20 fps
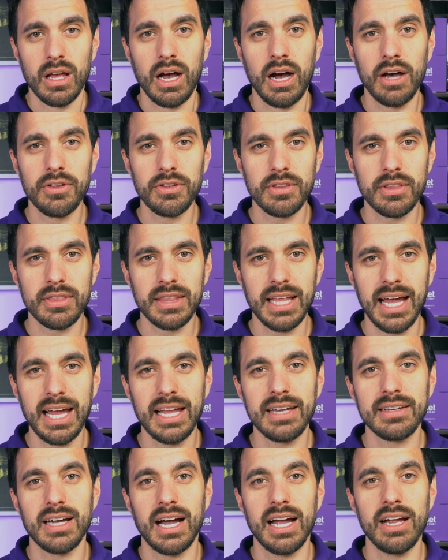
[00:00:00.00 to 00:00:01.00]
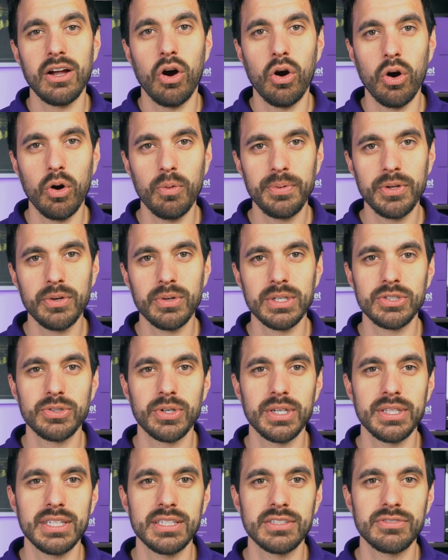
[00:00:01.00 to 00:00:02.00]
Other than that, I hope you
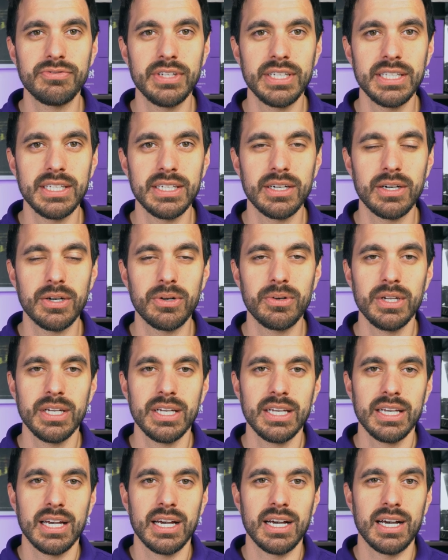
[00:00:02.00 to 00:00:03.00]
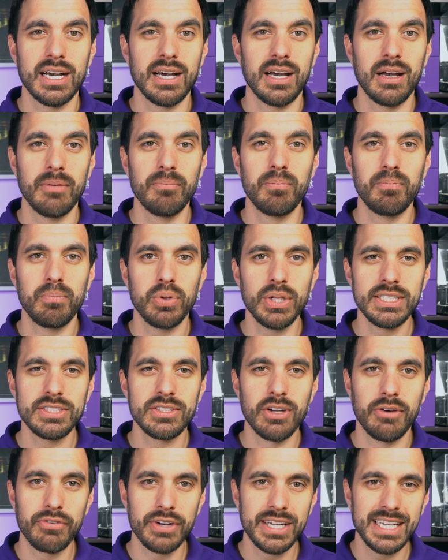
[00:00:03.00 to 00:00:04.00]
enjoyed this video. Um, please
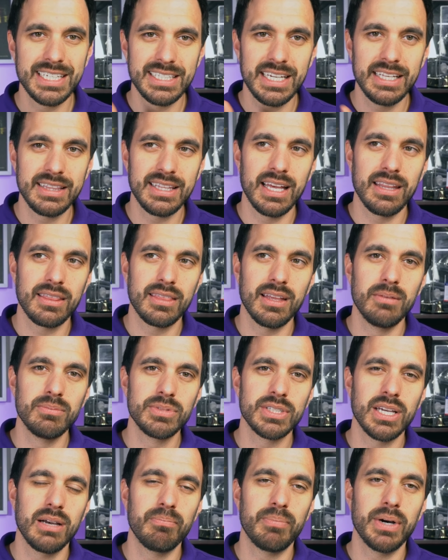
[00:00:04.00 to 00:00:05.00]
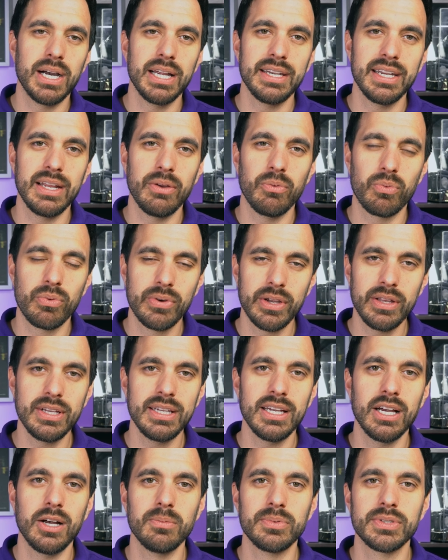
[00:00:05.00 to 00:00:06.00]
don't forget to hit that thumbs up button. It
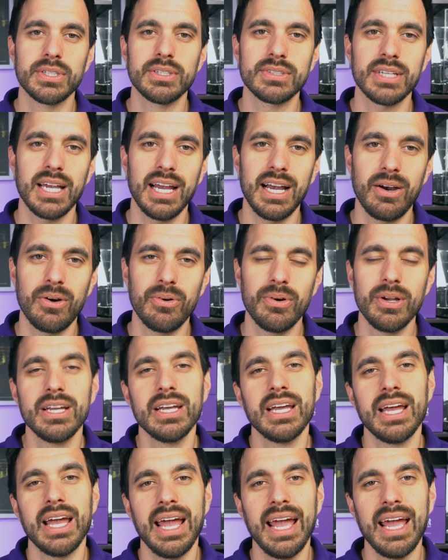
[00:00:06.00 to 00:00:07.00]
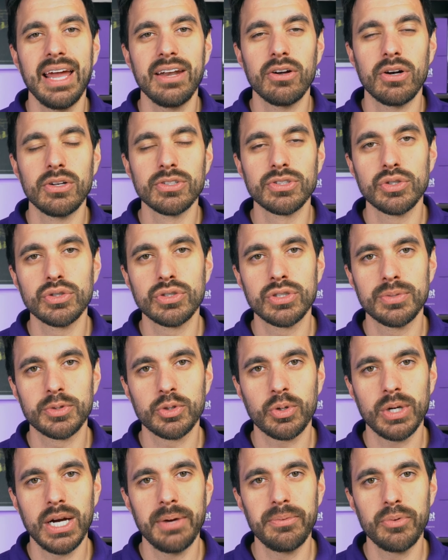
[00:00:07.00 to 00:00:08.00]
really helps us out and also
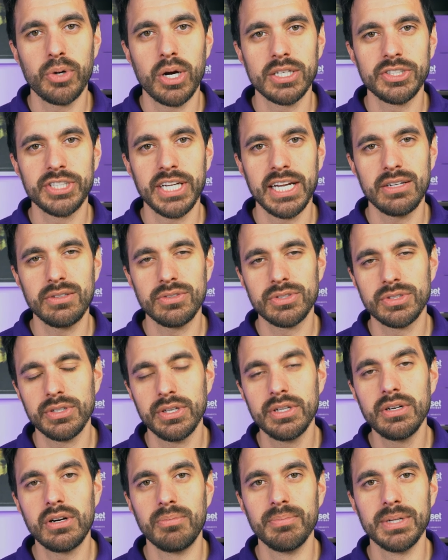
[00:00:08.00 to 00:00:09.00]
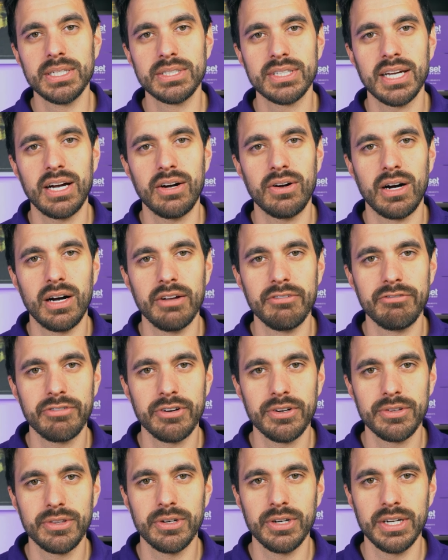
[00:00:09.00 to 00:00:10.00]
subscribe to our channel so you don't miss out on
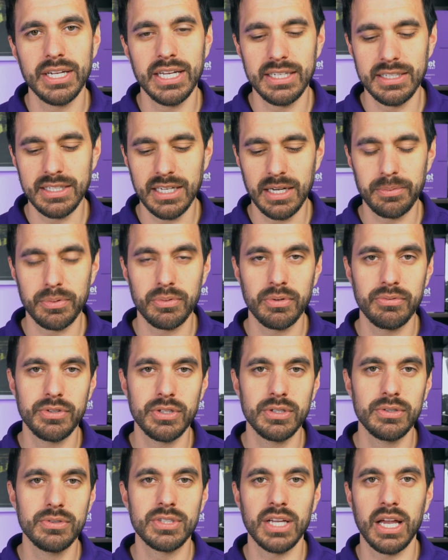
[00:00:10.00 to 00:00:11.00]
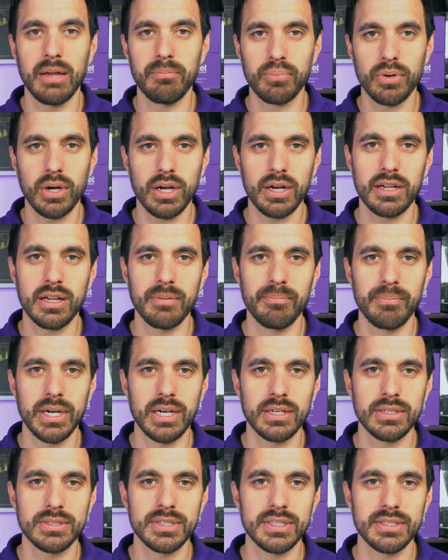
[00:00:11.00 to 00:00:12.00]
further in-depth reviews and product
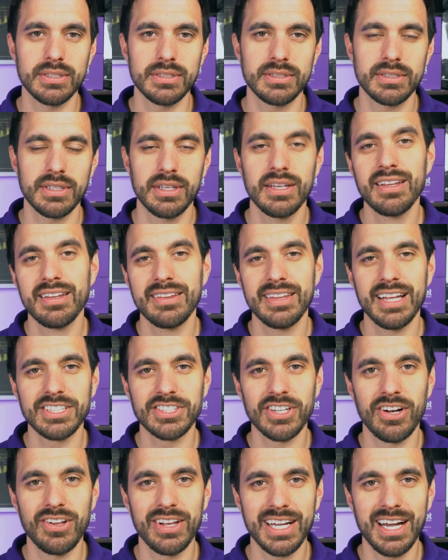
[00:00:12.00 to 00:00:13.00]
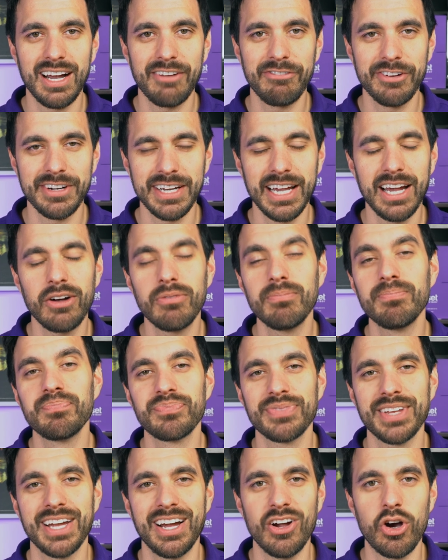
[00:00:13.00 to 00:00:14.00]
comparisons. That's all I got for now.
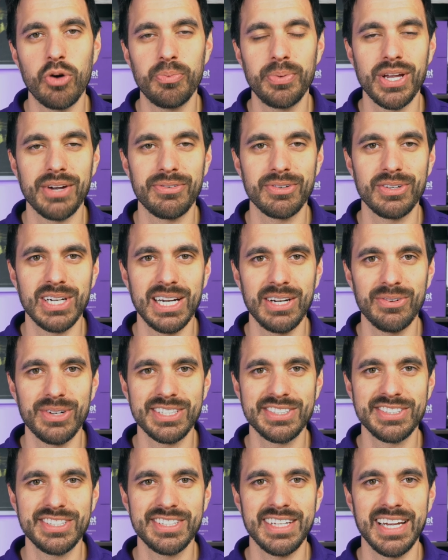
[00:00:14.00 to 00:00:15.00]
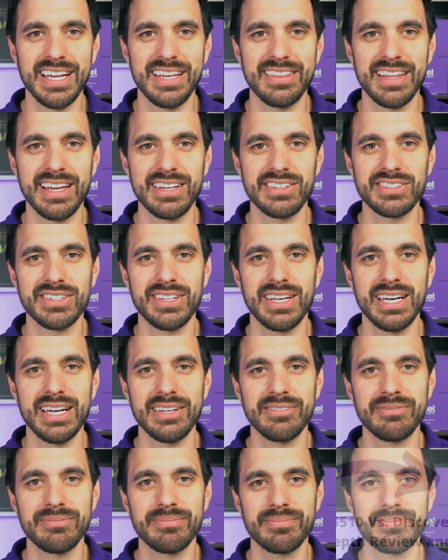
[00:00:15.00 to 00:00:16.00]
I hope you have a great rest of your day. Thanks a
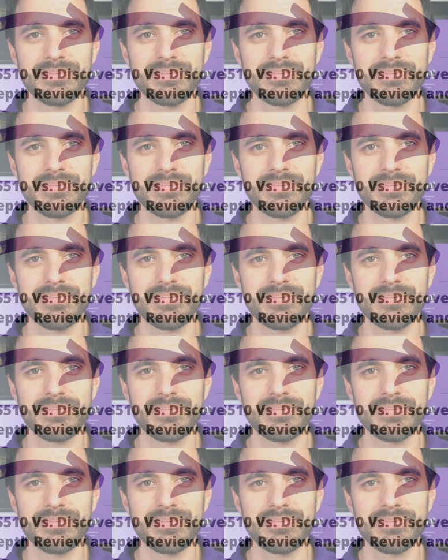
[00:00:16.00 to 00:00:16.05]
lot.